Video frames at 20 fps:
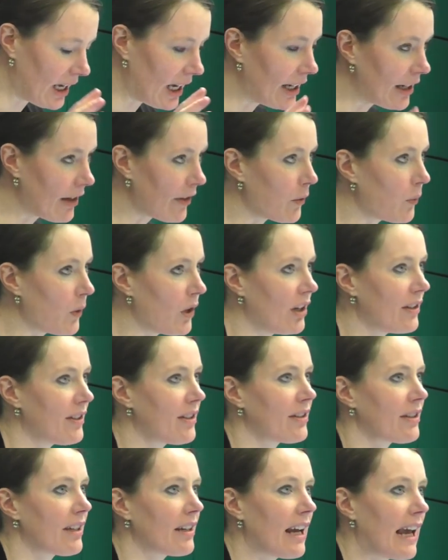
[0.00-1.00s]
In other
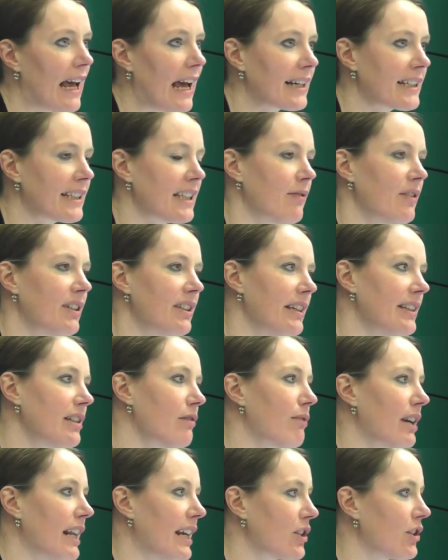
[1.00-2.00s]
words, activities
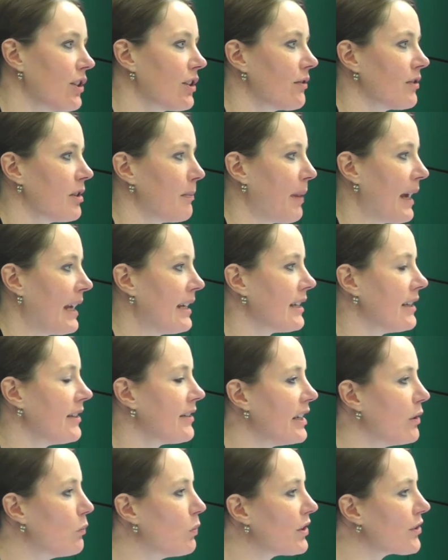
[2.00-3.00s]
and relations of
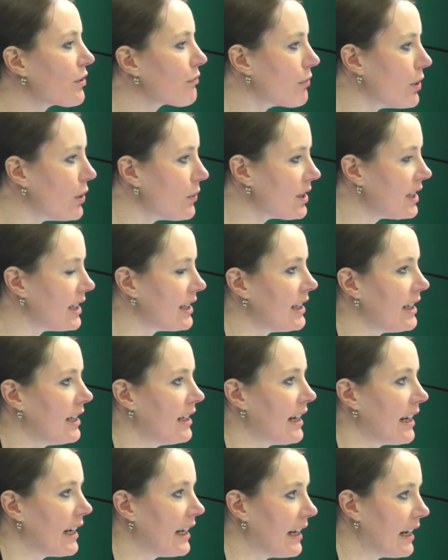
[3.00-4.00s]
dependency once rooted
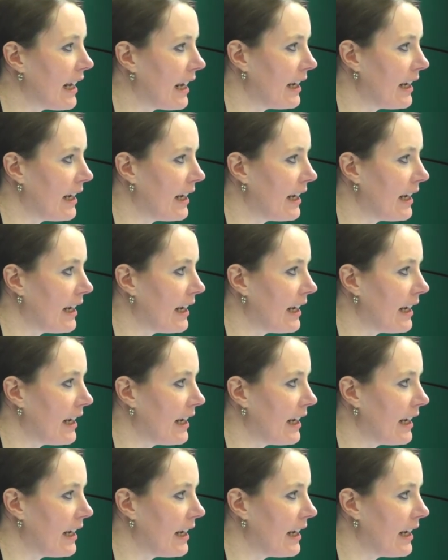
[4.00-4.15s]
in